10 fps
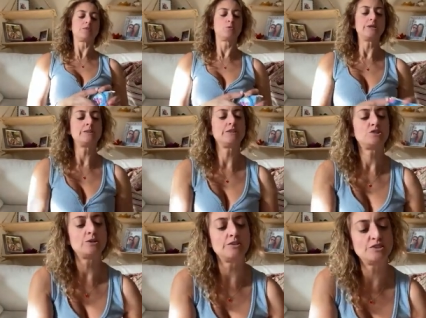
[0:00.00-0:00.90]
the weekly
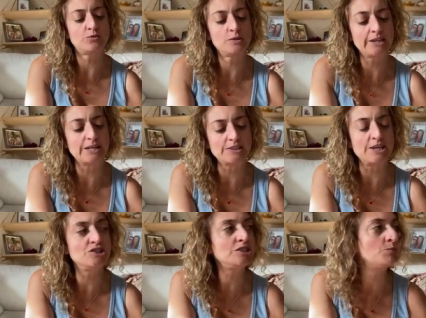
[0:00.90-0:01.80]
astrology forecast.
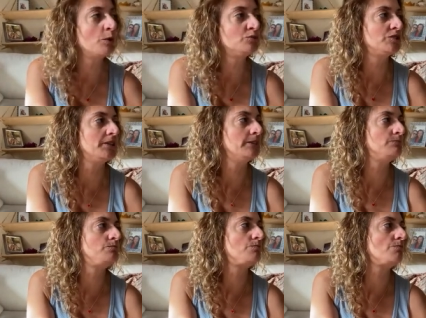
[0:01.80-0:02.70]
I just posted it